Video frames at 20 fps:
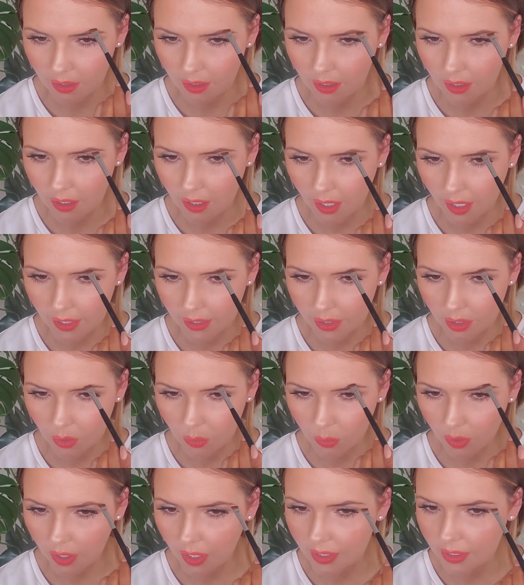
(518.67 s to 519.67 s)
I know
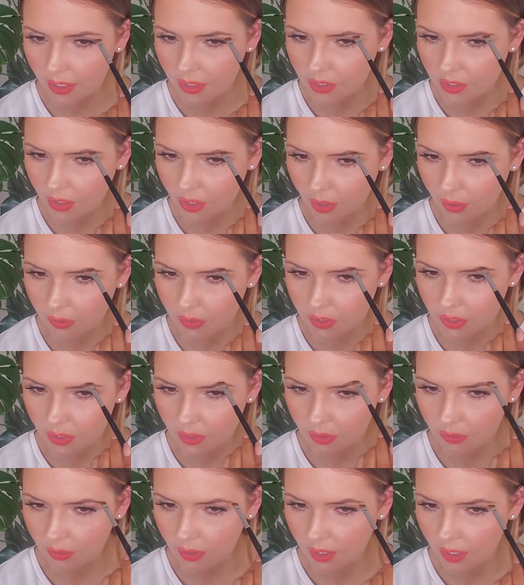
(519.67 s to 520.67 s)
where I need to go
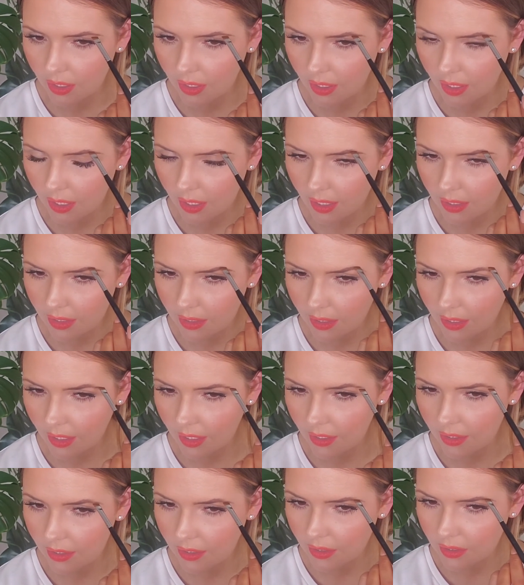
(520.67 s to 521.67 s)
to. And
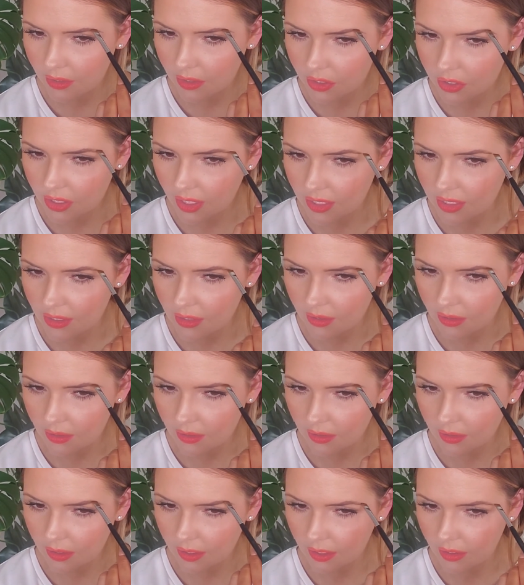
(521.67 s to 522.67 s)
again, just
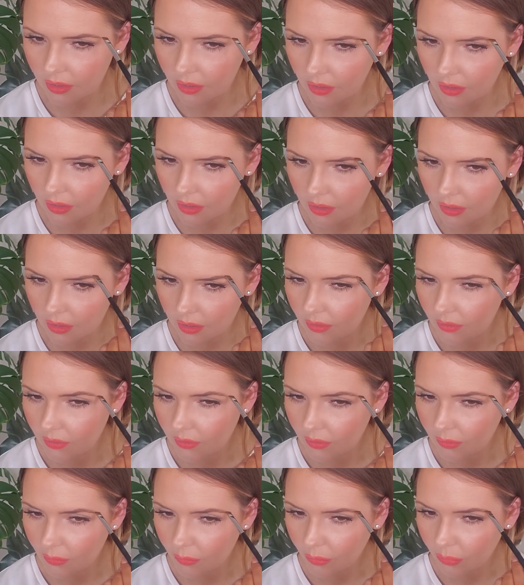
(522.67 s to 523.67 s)
little
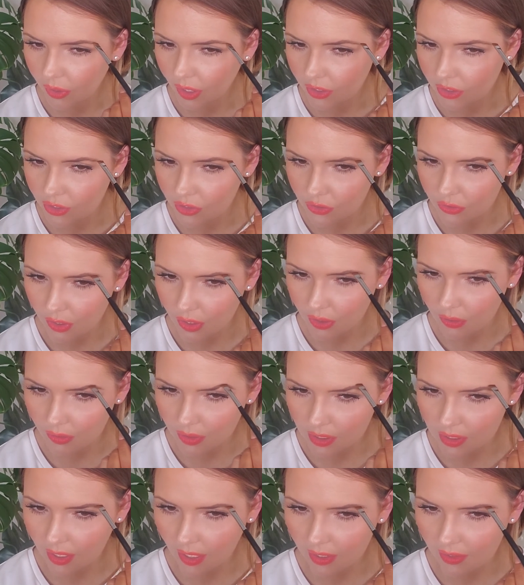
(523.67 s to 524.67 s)
brush strokes,
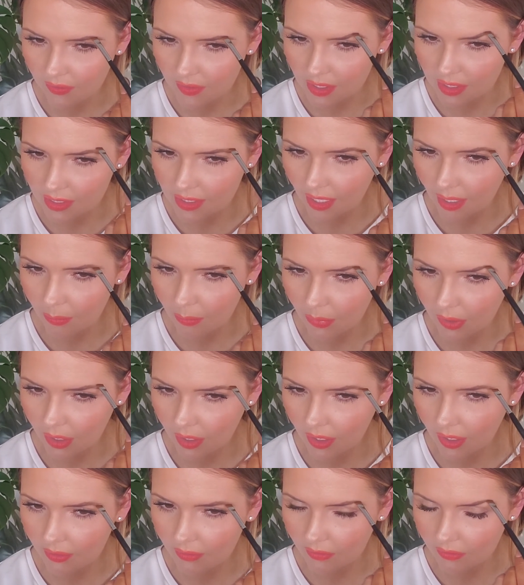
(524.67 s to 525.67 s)
kind of stamping
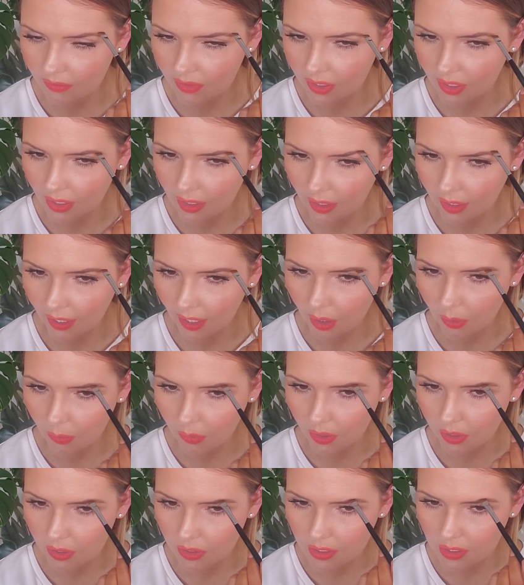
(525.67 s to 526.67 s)
and flicking it
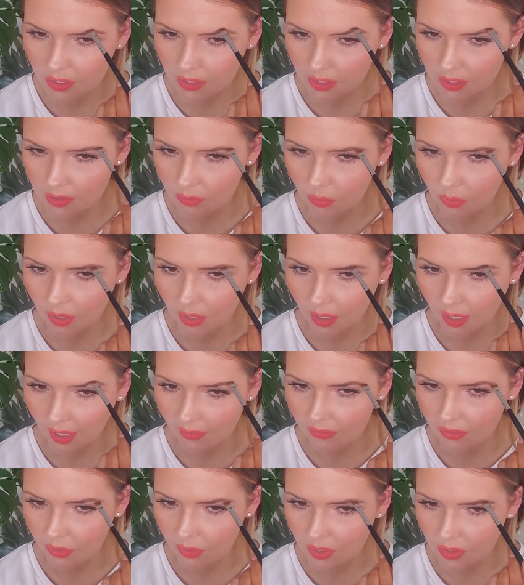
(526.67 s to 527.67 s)
outwards is what I've
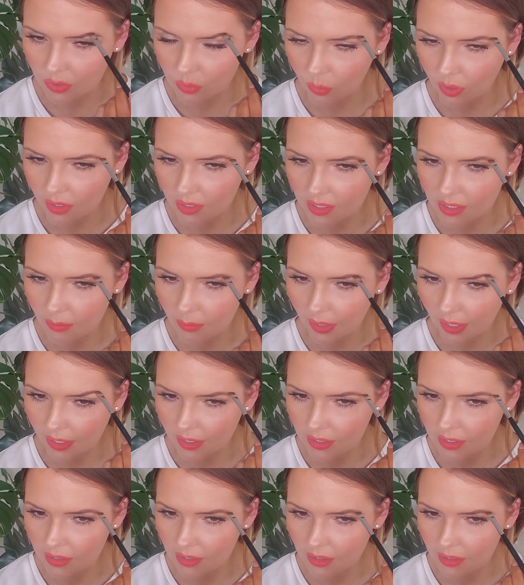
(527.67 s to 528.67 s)
noticed works the best.